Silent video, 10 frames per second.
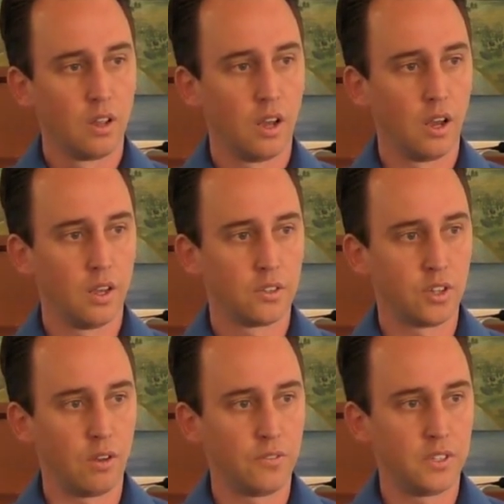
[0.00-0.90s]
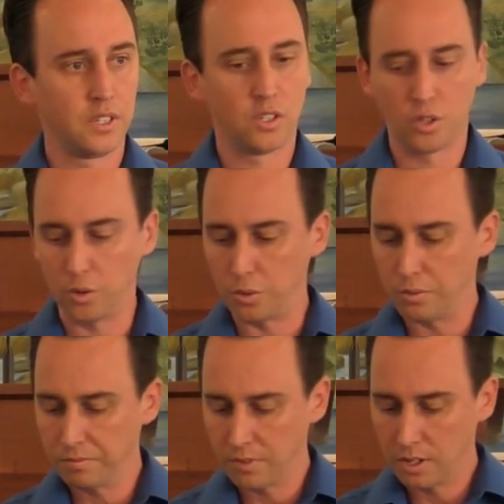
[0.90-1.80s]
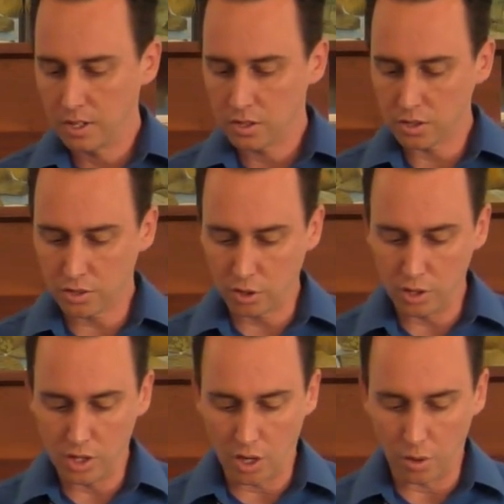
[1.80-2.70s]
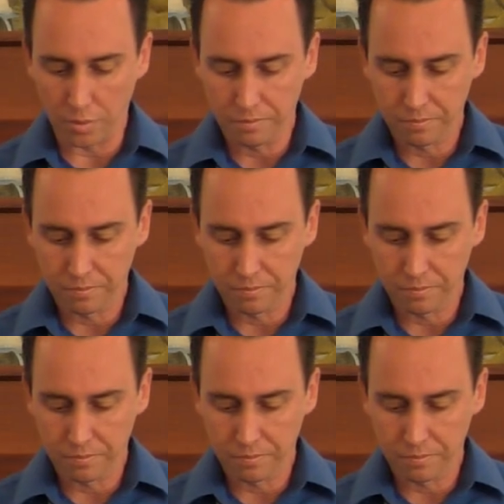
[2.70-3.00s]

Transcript: Uh, Psalm 52, just so you know,